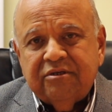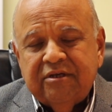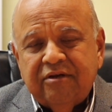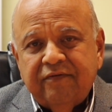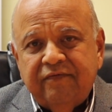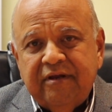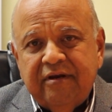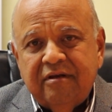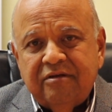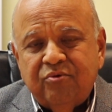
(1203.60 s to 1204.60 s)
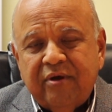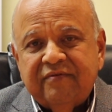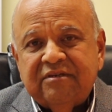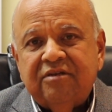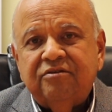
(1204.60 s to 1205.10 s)
a set of leaders who have
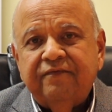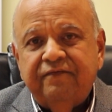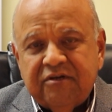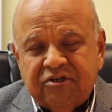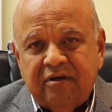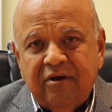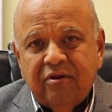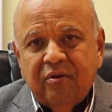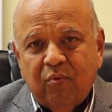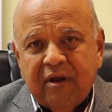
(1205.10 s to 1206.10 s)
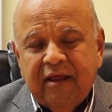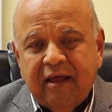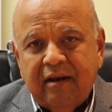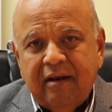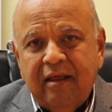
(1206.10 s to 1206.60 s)
a sense of vision on the one
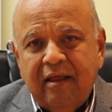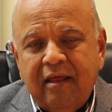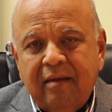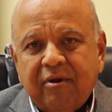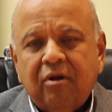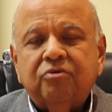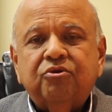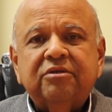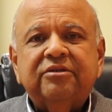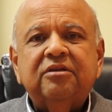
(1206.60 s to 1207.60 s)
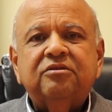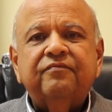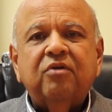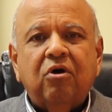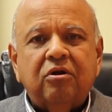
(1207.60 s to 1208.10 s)
hand, but also a sense
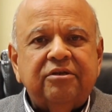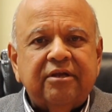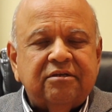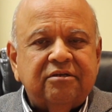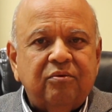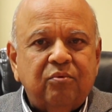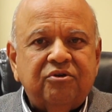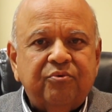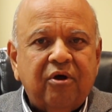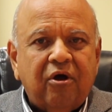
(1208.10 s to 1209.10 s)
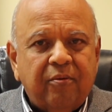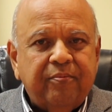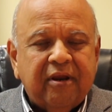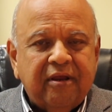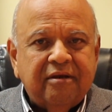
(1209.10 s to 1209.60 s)
of the context in which we are
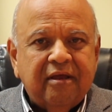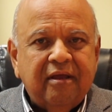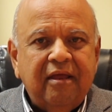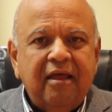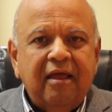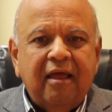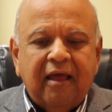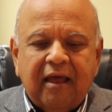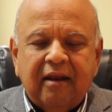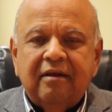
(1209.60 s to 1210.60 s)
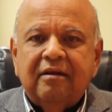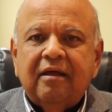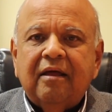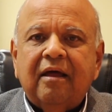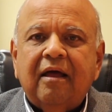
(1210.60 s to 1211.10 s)
operating, and
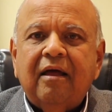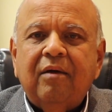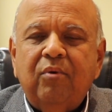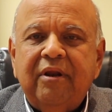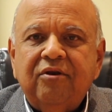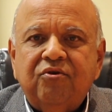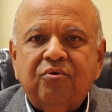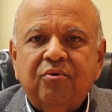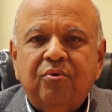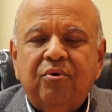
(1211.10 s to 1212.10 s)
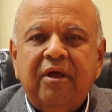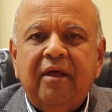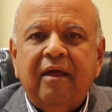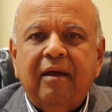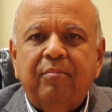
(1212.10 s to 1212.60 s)
are willing to
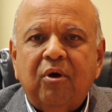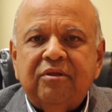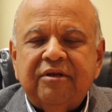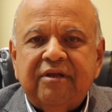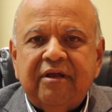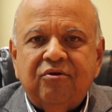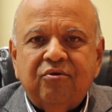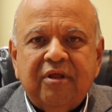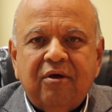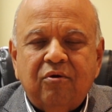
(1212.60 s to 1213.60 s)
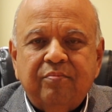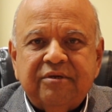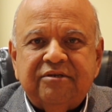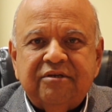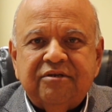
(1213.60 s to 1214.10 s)
both attend to their own
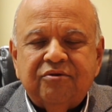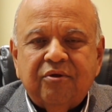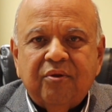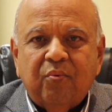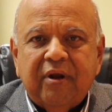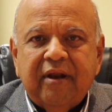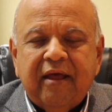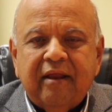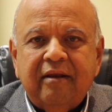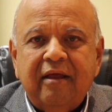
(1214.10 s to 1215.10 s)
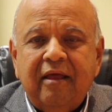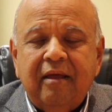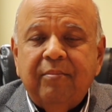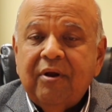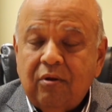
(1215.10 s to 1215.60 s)
businesses on the one hand,
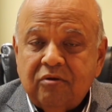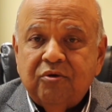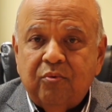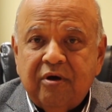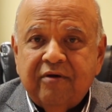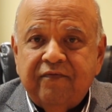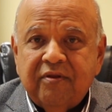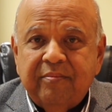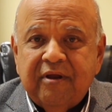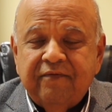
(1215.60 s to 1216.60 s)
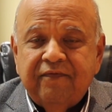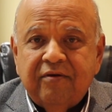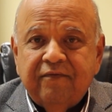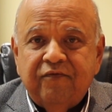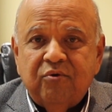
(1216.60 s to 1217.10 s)
but also work for the
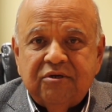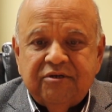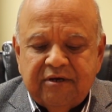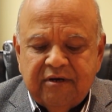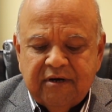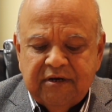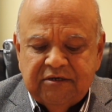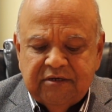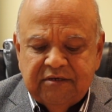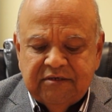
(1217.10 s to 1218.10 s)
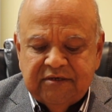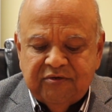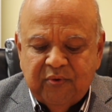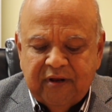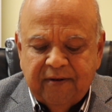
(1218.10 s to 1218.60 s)
benefit of future generations
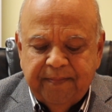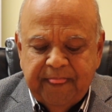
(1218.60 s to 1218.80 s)
as well.